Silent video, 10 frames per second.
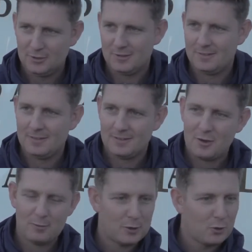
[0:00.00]
A
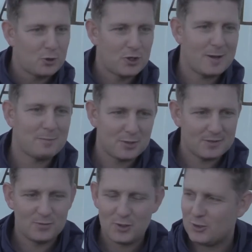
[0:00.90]
couple of road trips,
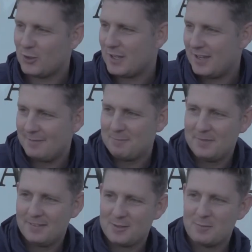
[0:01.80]
do you know,
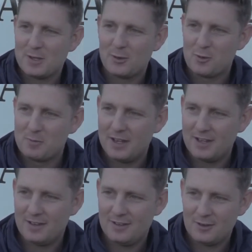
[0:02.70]
somebody told
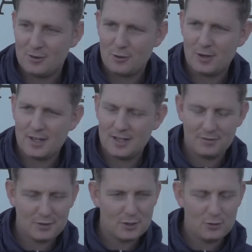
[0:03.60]
me, and I
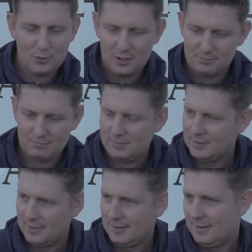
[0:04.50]
think for the 2 of them,
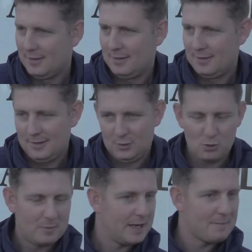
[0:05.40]

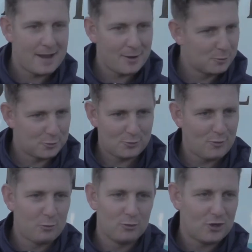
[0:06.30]
so many miles
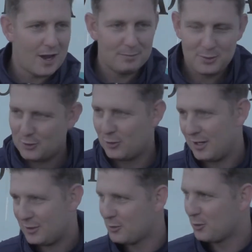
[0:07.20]
round trip, do you know, and
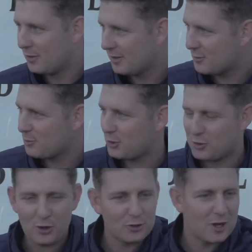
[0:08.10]
it's not a
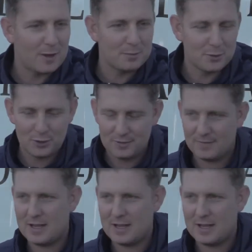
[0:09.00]
short trip, so,